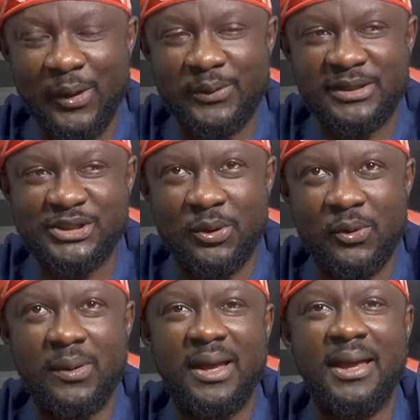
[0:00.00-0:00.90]
Okay,
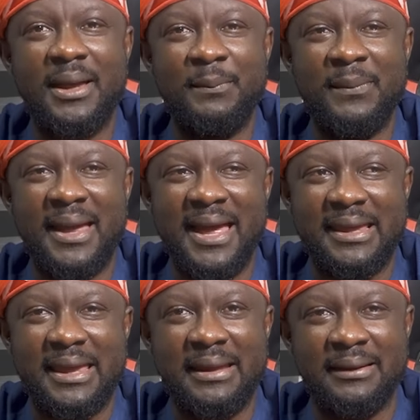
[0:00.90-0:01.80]
so um, I
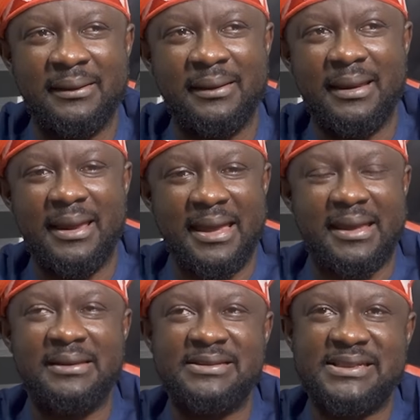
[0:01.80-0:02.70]
can I
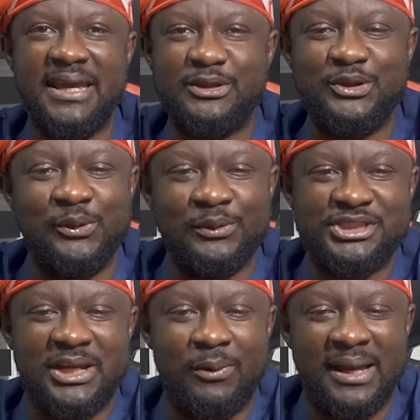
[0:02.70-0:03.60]
can say to you,
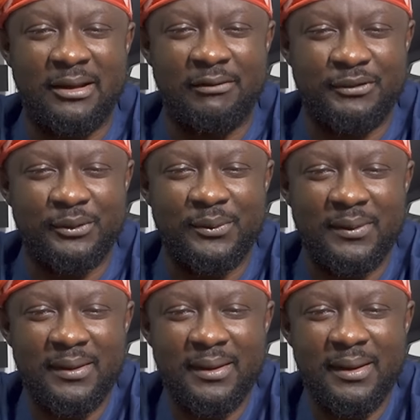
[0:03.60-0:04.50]
Shenwa, I love you,
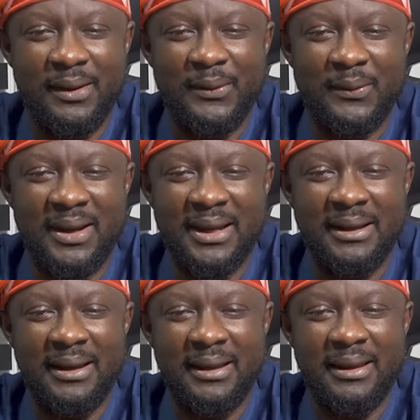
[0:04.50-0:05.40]

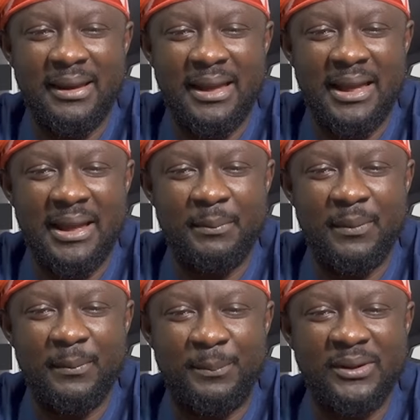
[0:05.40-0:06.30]
right?
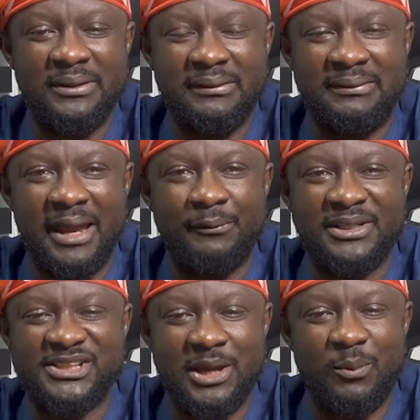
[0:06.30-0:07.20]
Um, but there
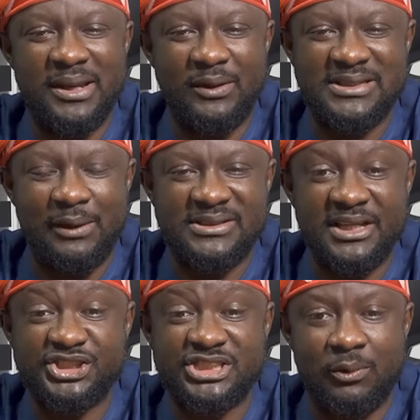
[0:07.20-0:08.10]
is someone else that will
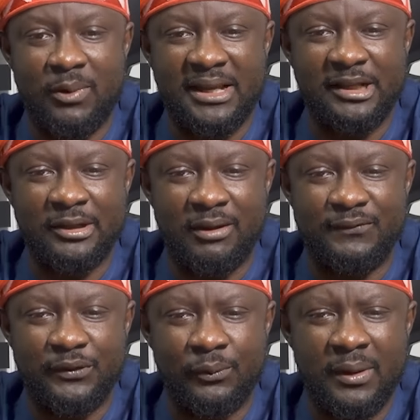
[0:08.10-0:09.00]
say, Shenwa, I
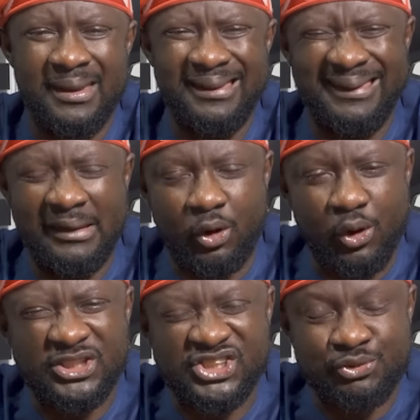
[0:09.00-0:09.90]
love you. It
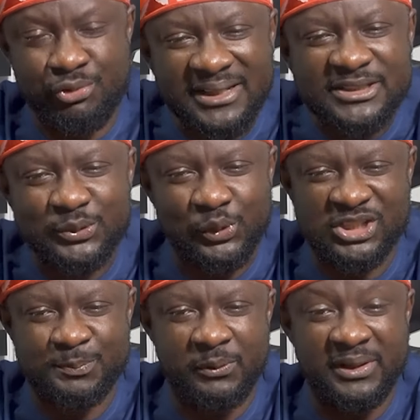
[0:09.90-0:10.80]
cuts straight to
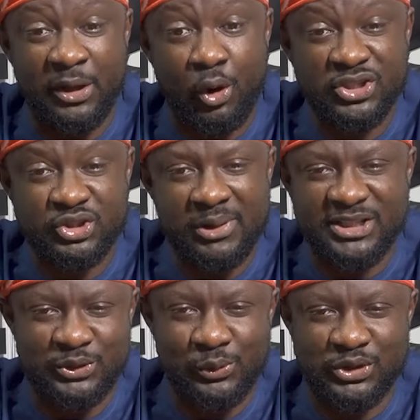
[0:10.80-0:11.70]
your spirit. It cuts
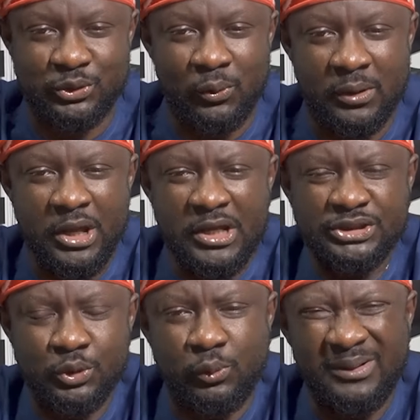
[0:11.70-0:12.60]
straight to your soul.
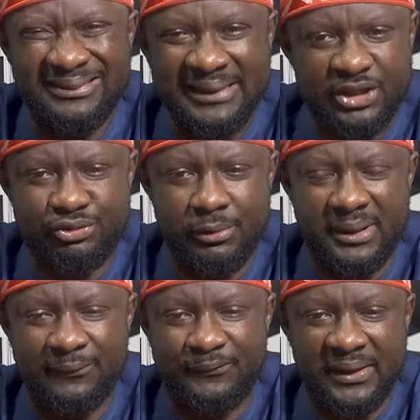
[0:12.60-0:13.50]
You could
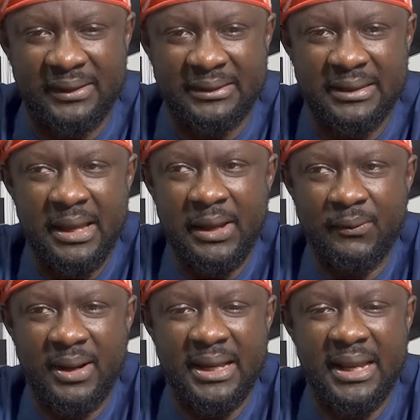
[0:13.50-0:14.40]
literally feel it,
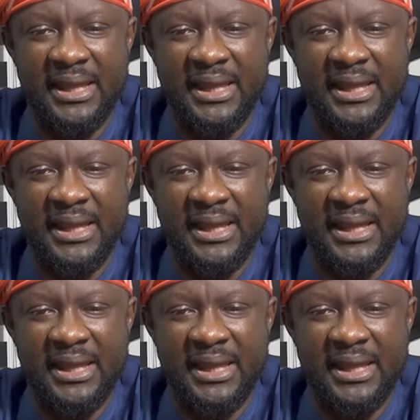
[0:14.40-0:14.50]
right?